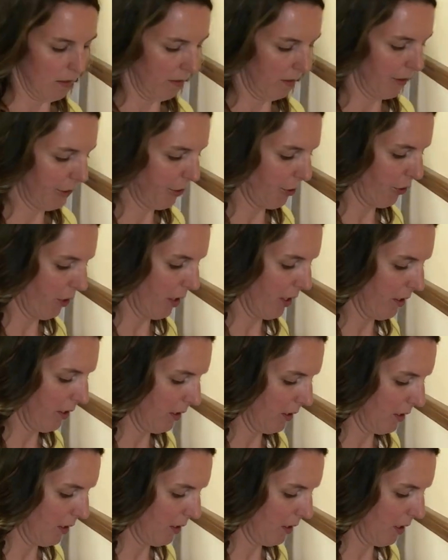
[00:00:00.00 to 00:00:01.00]
Let's try
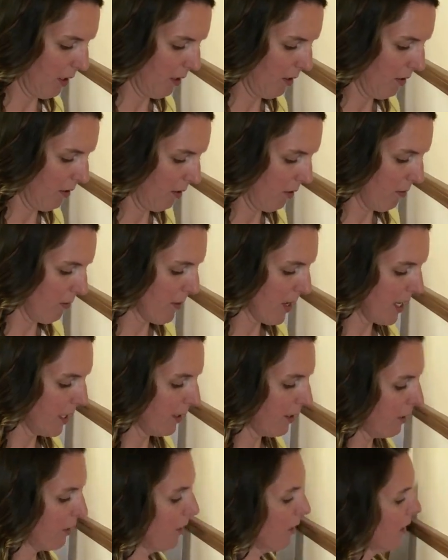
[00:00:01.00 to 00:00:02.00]
this.
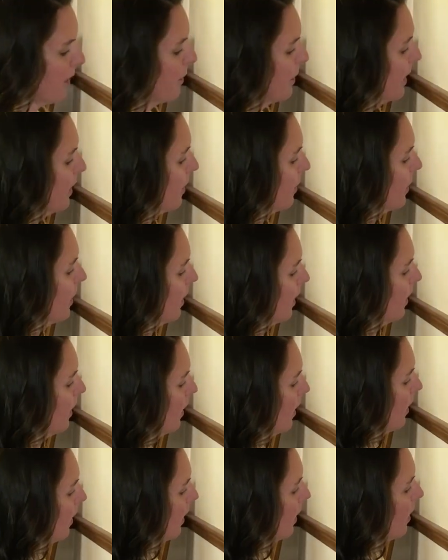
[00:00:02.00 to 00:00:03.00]
Eraser, here we go.
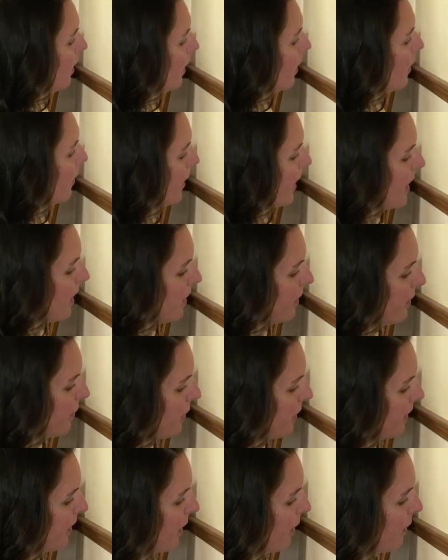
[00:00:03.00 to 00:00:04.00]
All right, so
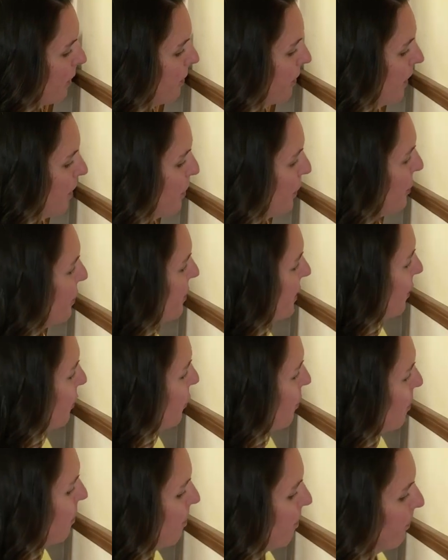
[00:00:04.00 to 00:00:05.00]
a serif font, we'll use that
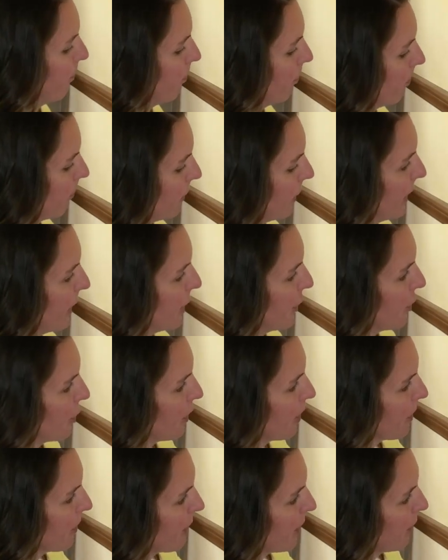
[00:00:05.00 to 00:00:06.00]
little ledge,
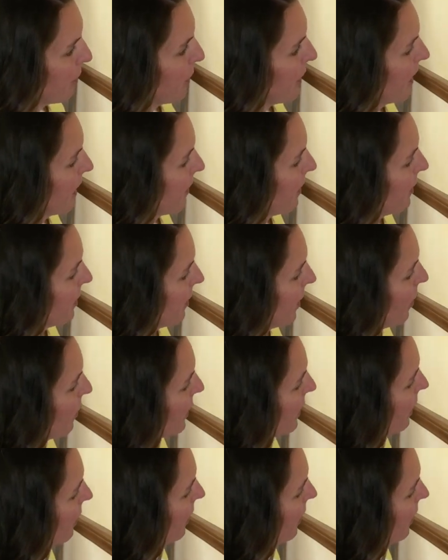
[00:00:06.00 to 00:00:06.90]
see if we can get this going.